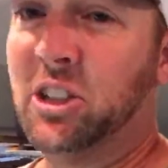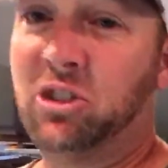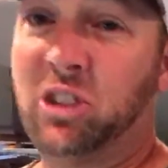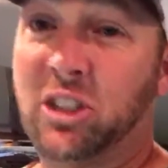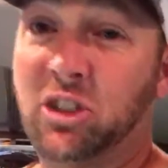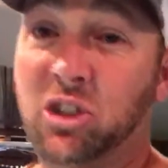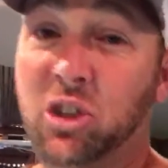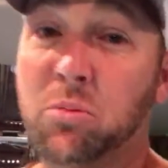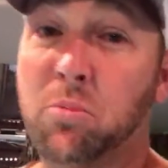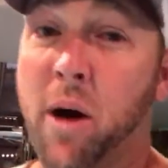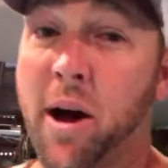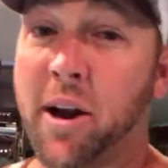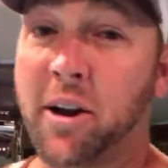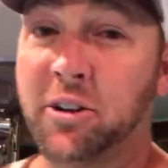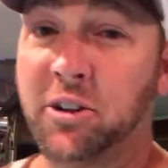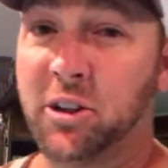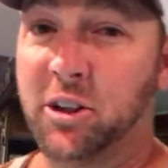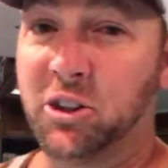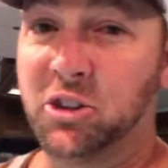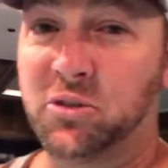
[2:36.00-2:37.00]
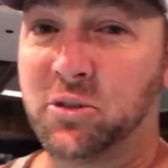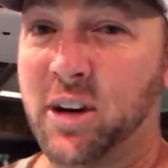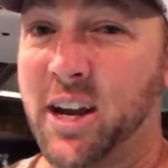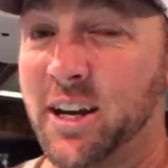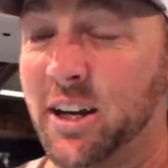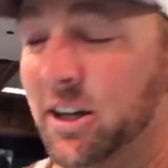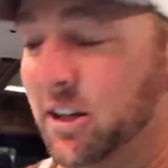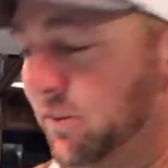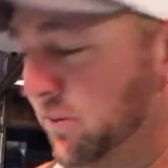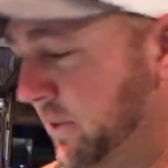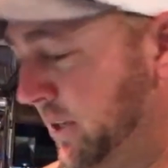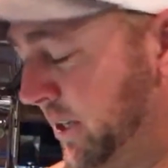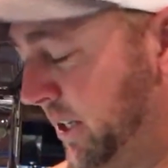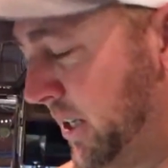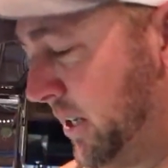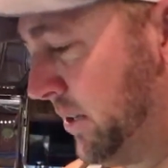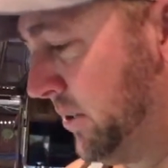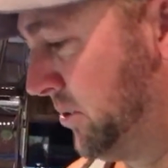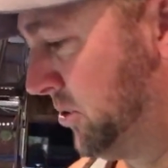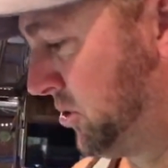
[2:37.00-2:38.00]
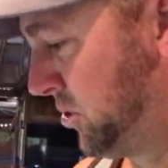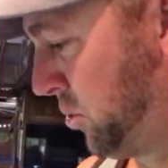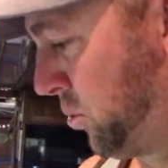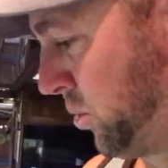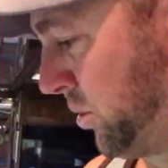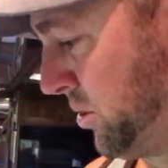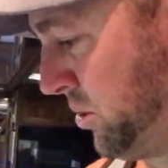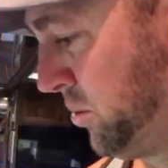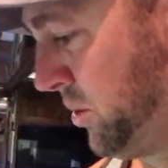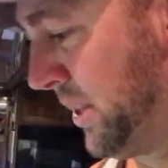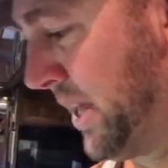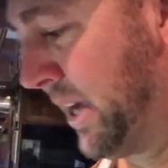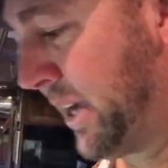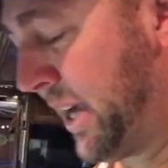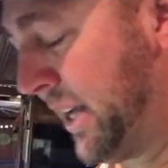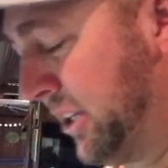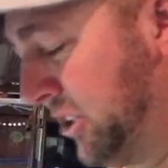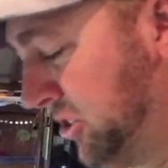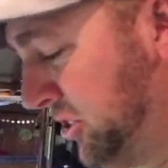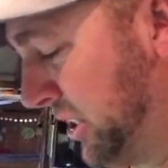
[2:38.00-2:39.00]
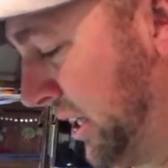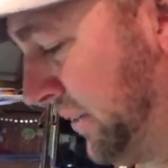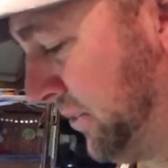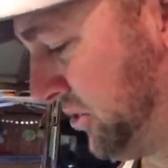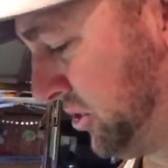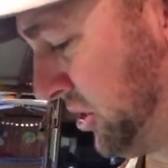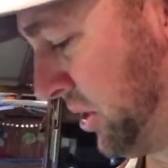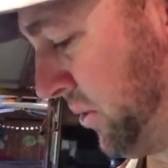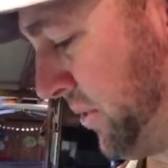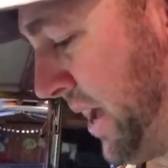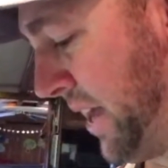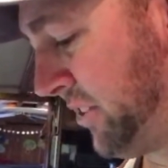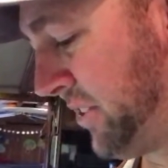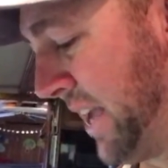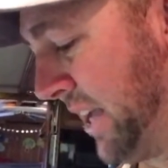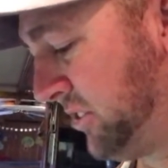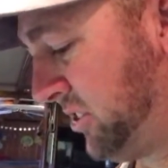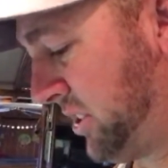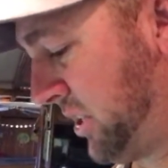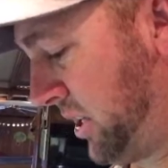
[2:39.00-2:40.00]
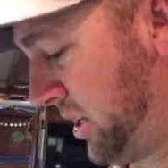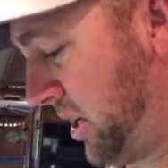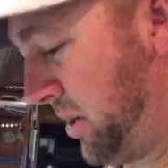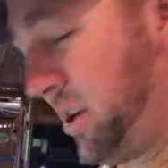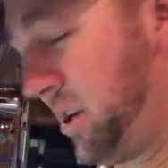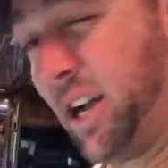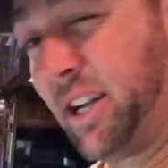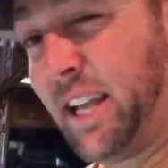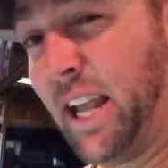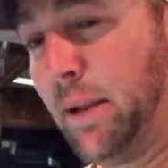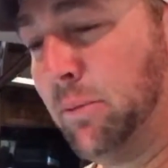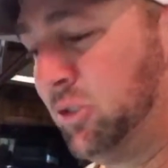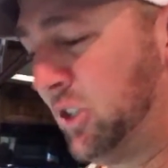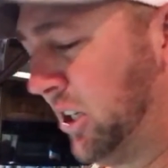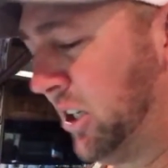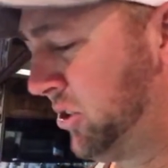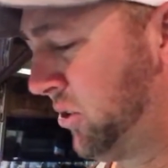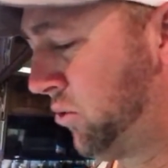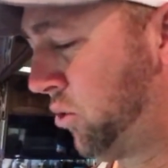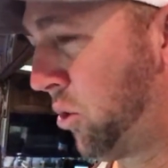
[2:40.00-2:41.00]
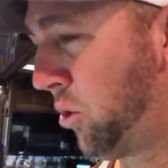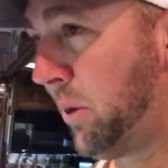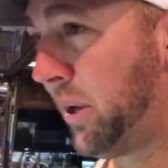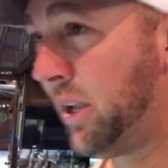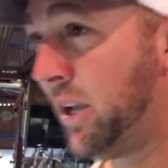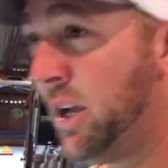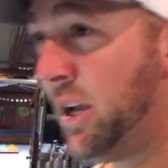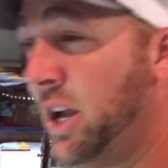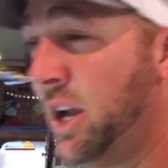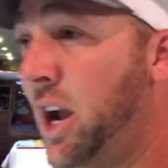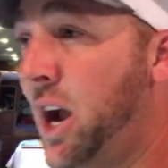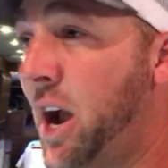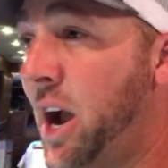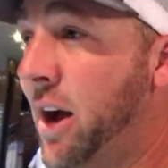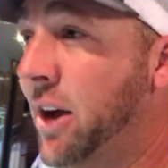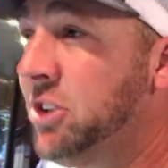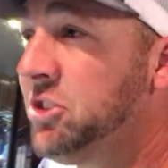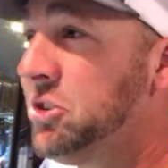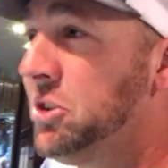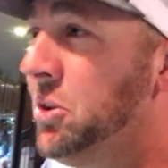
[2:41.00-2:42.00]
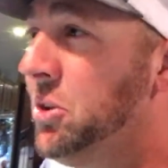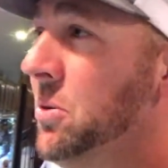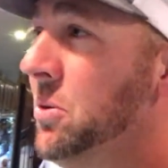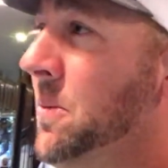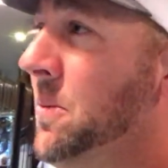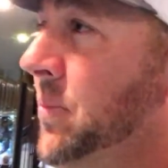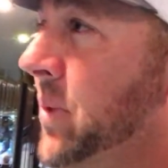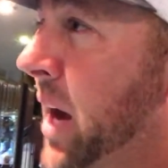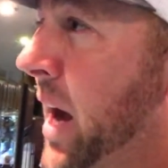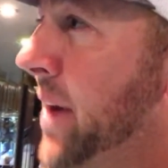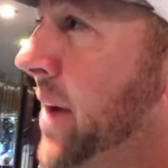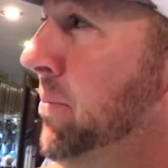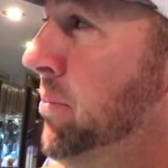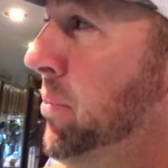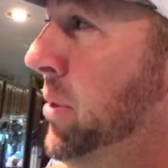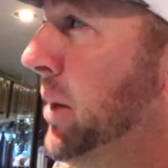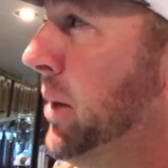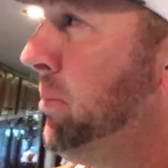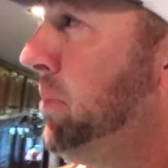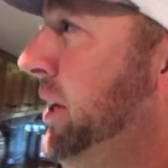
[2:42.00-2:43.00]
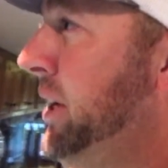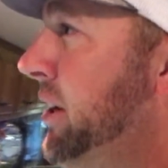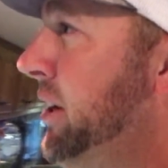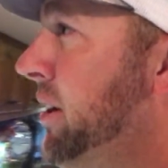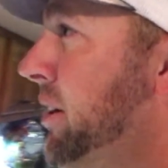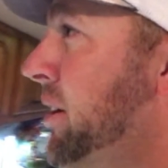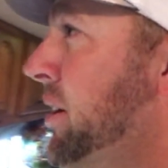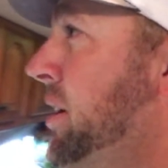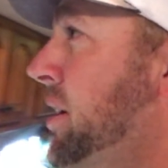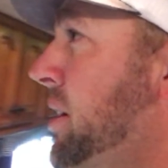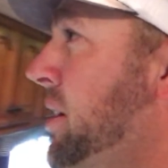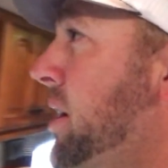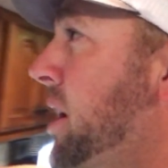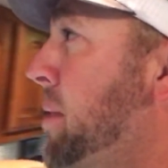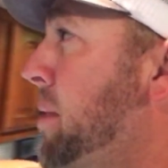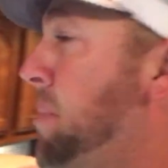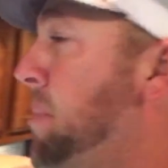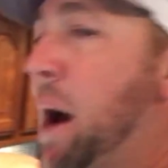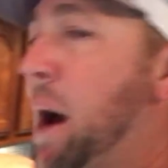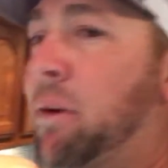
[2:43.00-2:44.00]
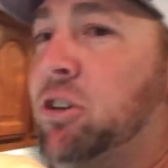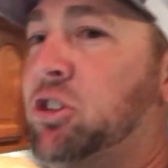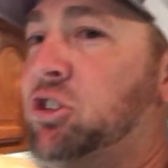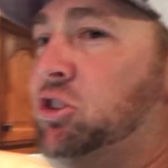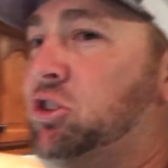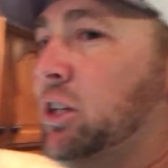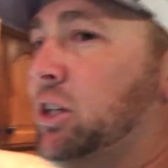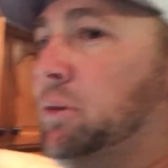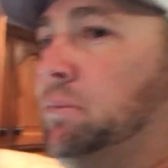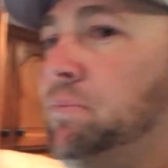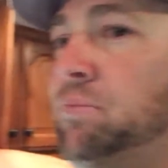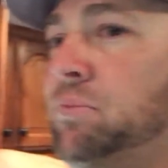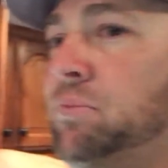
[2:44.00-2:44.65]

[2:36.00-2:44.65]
essentially 2 monitors for editing videos or doing that kind of stuff. So that's a game changer for me. I've put up here a power strip,